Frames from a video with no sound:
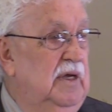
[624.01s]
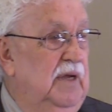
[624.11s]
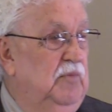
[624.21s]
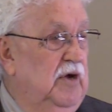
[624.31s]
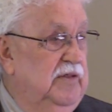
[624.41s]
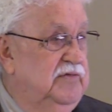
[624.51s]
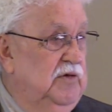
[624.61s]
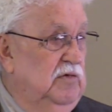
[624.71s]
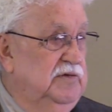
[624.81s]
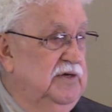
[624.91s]
If brother
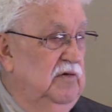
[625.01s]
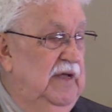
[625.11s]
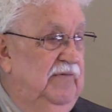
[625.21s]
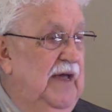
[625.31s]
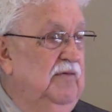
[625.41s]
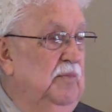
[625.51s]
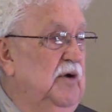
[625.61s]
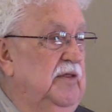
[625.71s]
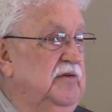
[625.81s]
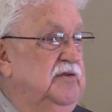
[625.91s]
so and so, if ever
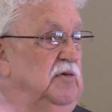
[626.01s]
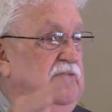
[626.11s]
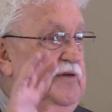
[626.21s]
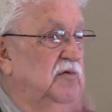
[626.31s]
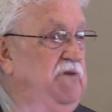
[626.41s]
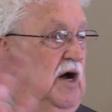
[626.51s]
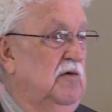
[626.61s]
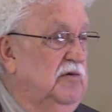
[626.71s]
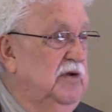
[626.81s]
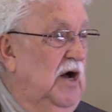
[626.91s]
brother so and so's
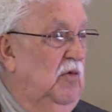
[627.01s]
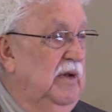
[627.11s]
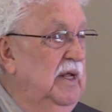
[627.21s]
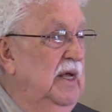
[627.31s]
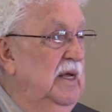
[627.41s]
daughter's going,